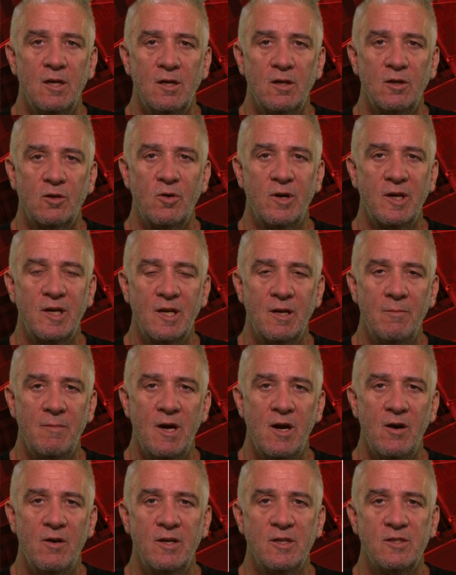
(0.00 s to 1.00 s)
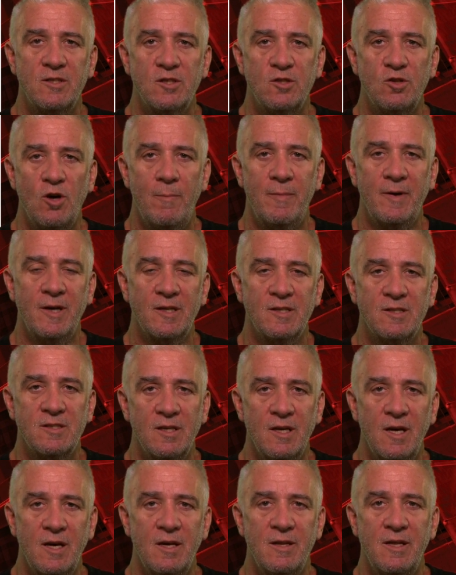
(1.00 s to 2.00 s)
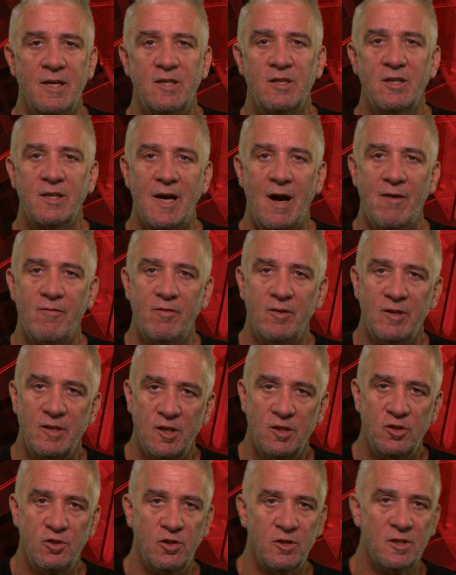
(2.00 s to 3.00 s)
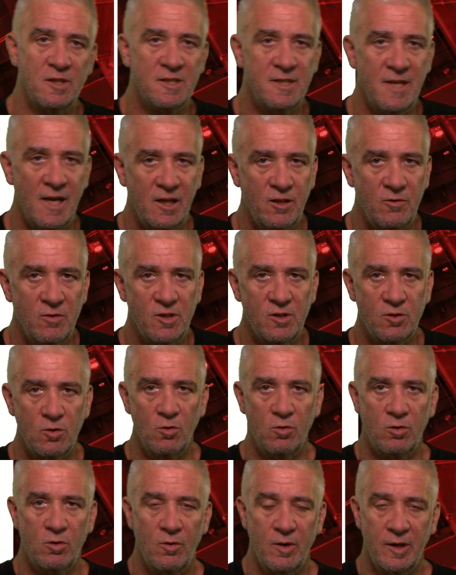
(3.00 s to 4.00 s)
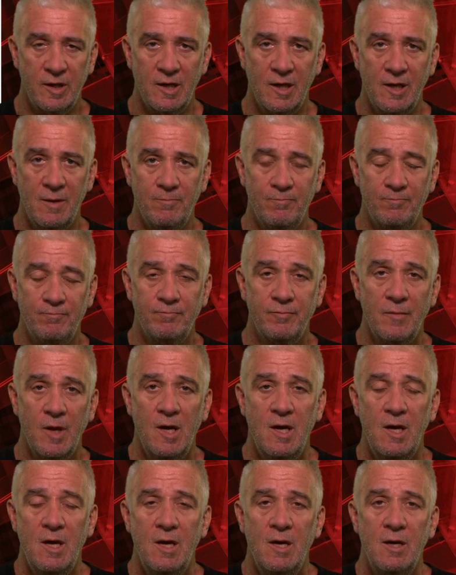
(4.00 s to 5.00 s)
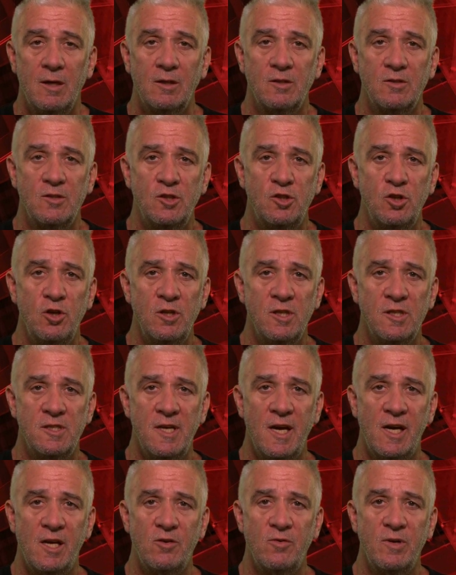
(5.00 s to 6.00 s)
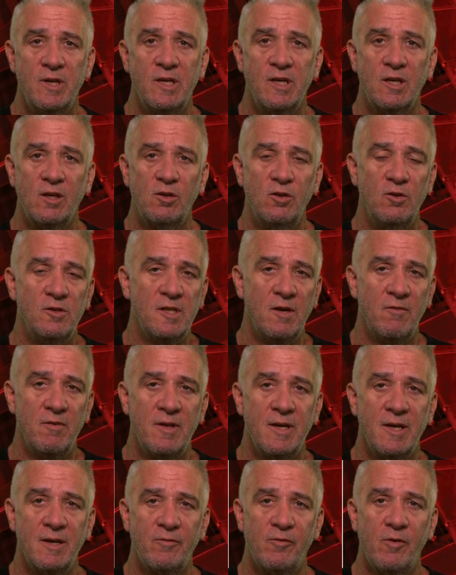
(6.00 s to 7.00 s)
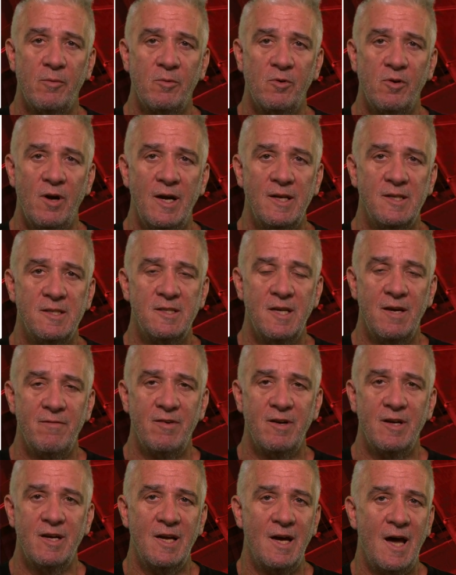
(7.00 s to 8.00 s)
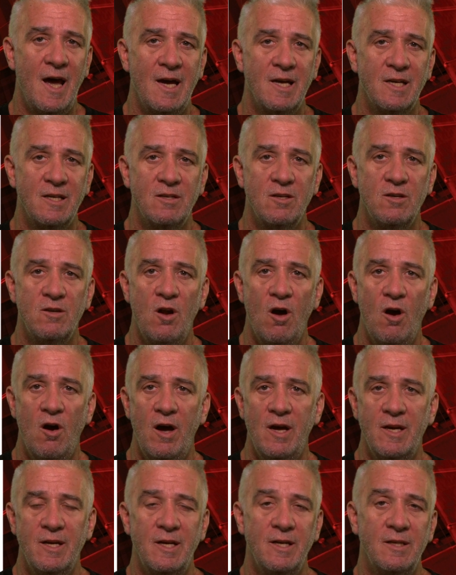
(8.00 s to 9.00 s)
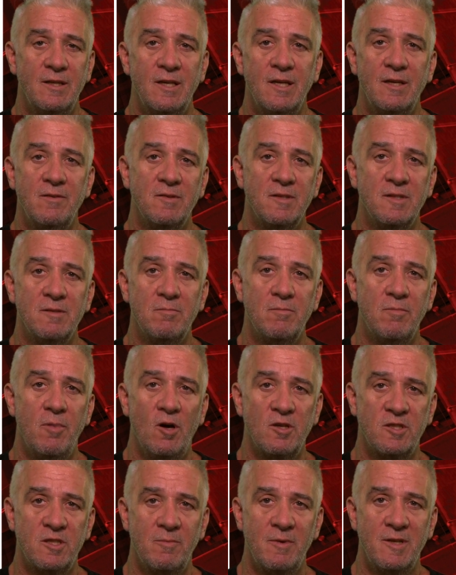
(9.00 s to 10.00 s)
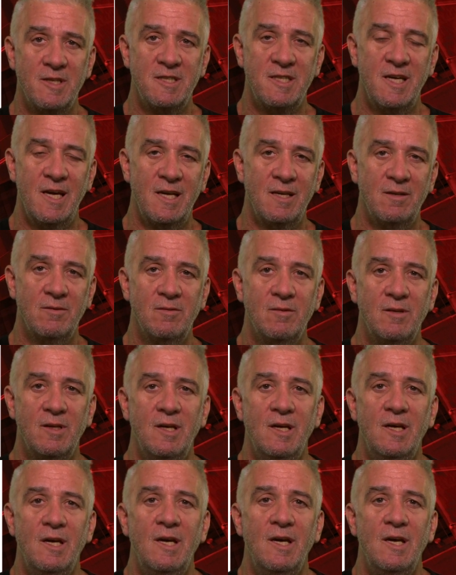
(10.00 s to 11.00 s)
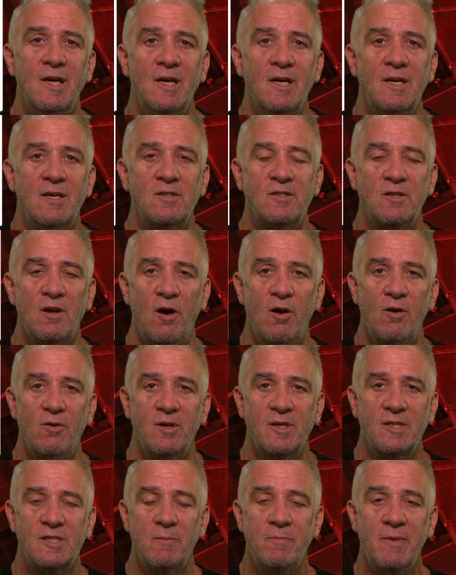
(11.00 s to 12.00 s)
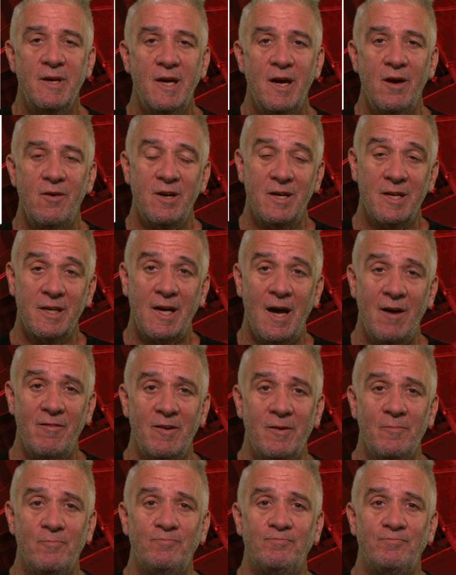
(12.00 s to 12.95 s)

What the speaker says: curriculum areas and topics that you cover in the junior secondary school curriculum. Because the junior secondary includes everything from grade 7, 8, 9 and even possibly 10. So it's a big area to cover.